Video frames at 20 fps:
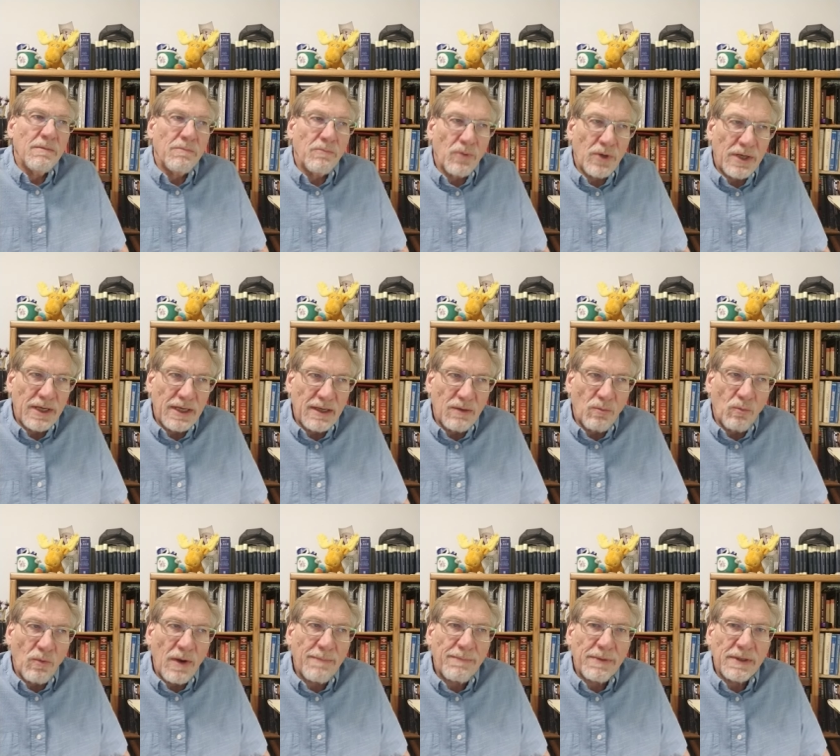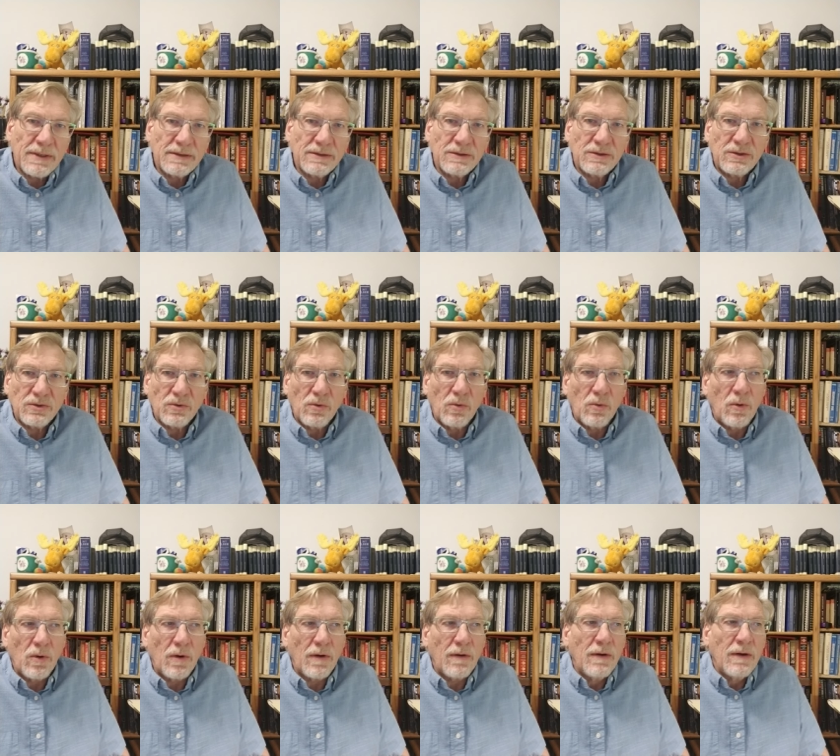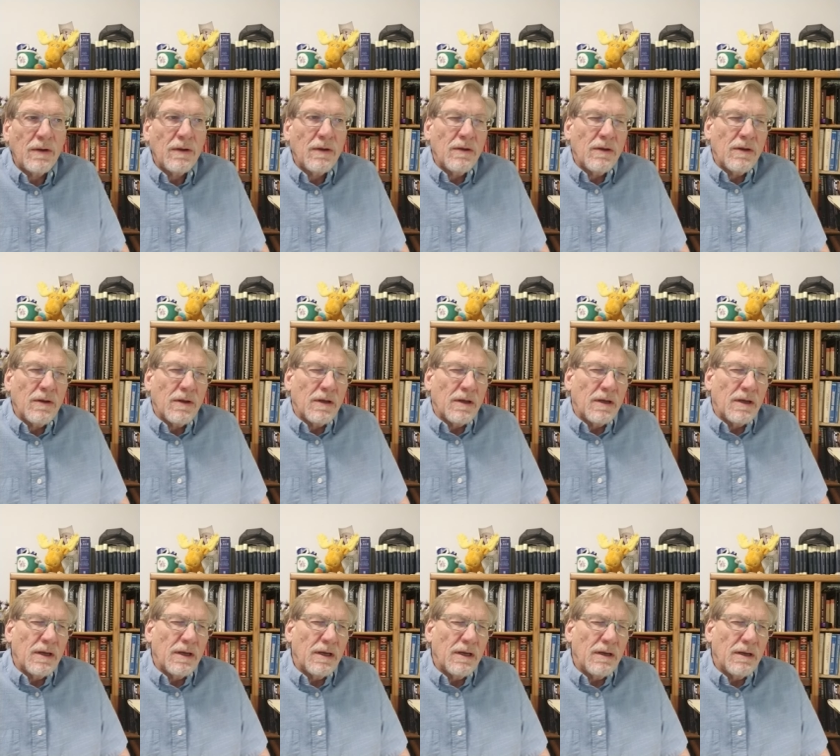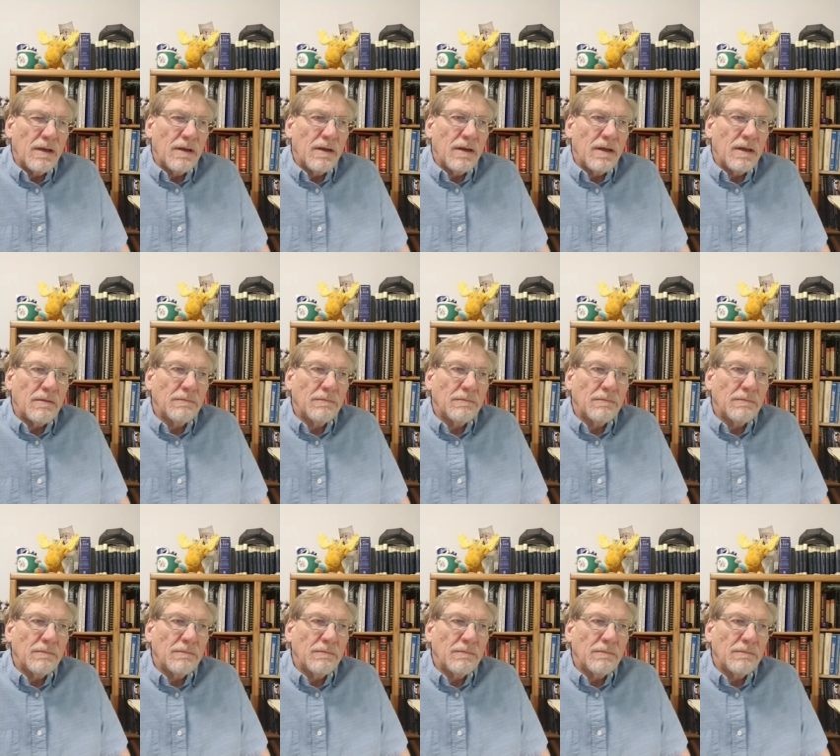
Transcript: bringing in weapons or uh,